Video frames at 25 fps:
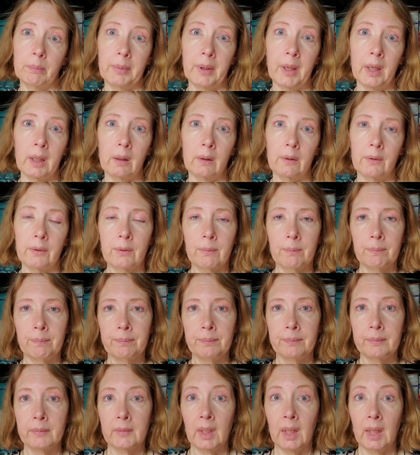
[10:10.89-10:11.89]
bottles.
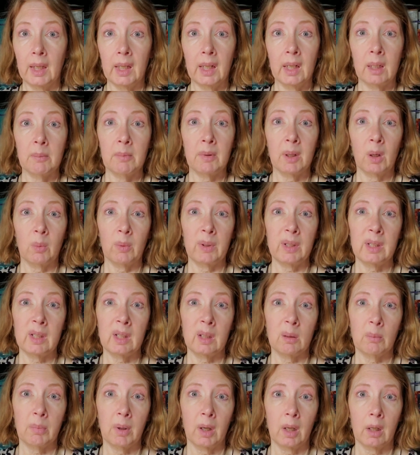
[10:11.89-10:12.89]
And I'm not
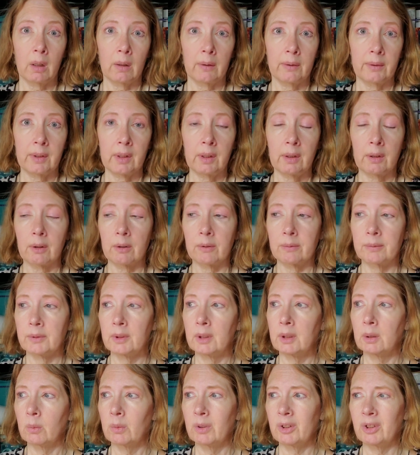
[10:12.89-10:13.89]
wasting bottles either,
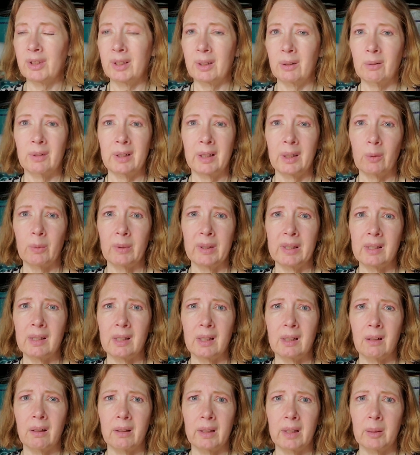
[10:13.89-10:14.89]
which I don't like
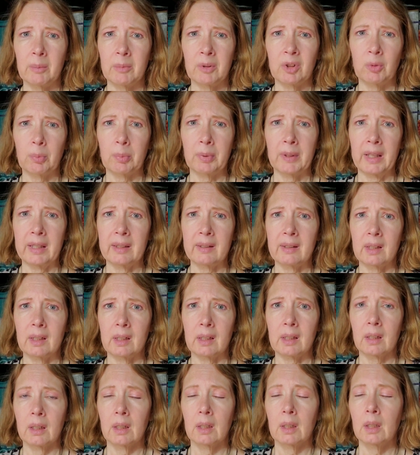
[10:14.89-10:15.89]
wasting all that much
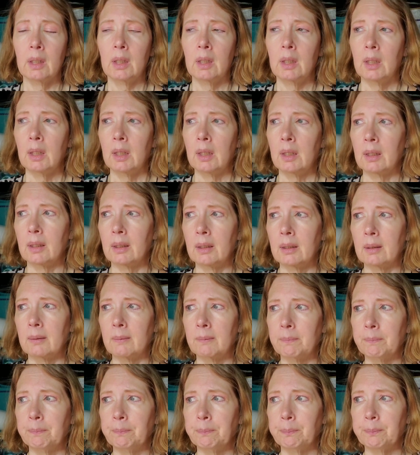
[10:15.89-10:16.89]
plastic.
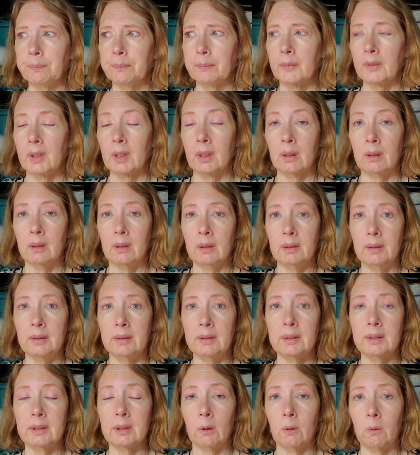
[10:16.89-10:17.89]
And
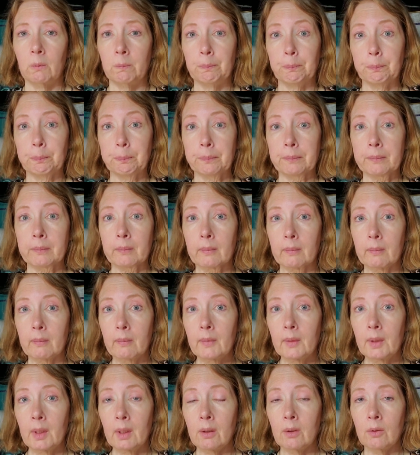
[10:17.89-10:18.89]
so
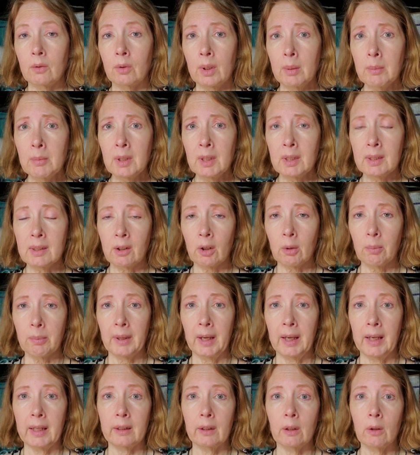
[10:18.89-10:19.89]
I'm going to start
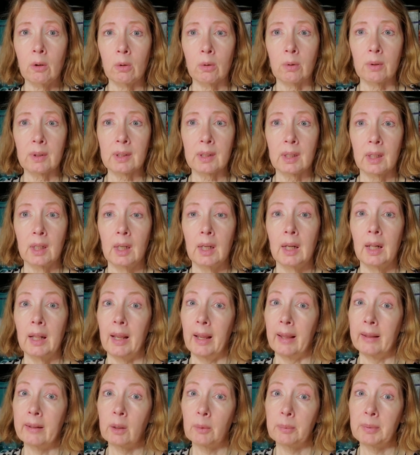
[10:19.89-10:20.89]
buying those,
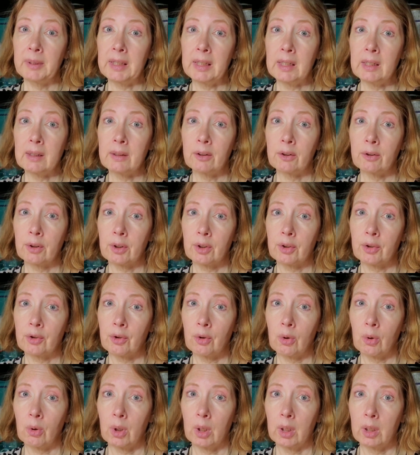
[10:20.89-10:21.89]
and they'll be easier to
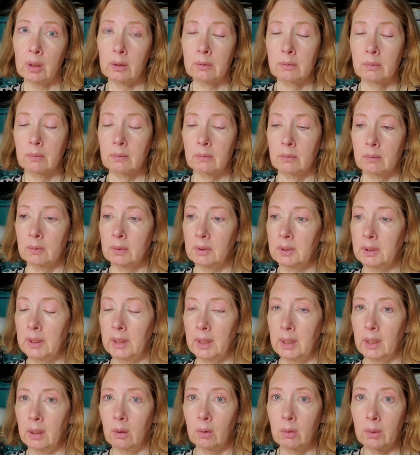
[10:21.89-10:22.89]
store,
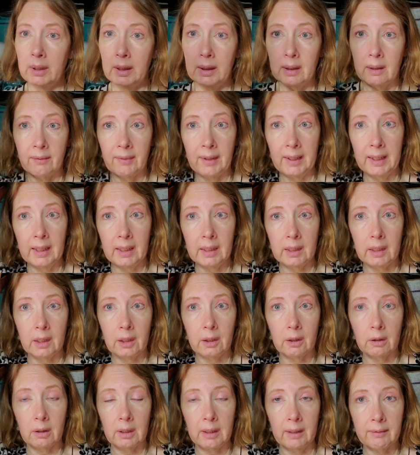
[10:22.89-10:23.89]
you know, in the van
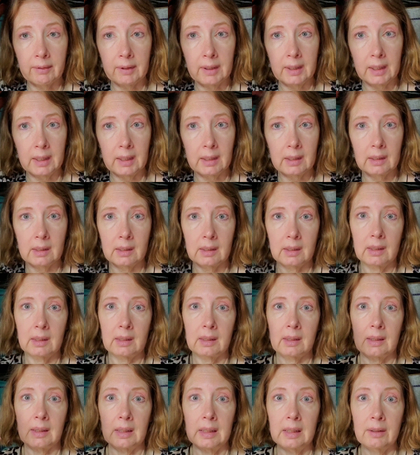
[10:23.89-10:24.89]
here. Everything
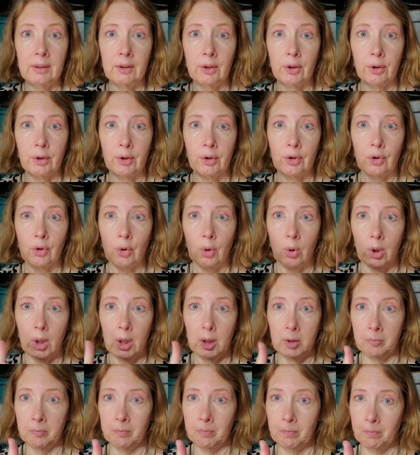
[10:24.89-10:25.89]
that's easier to
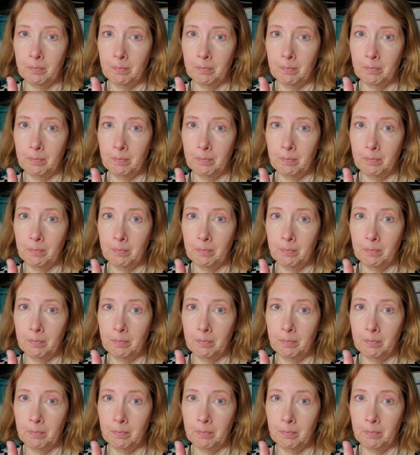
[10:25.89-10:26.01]
store